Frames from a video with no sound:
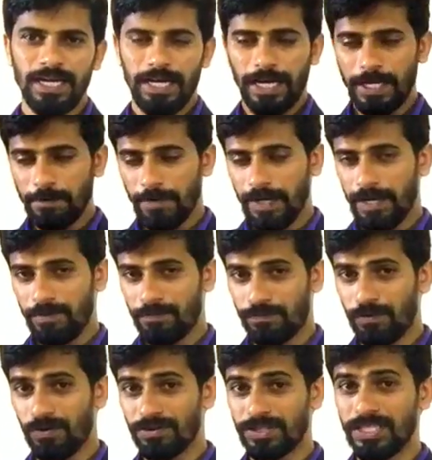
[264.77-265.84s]
Anyway,
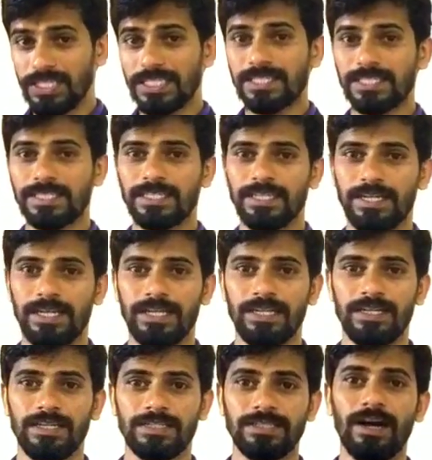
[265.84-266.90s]
for this
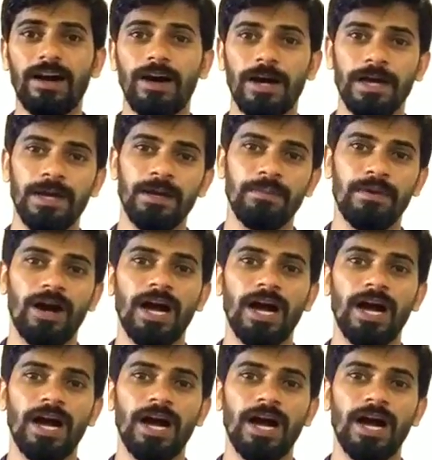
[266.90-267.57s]
time,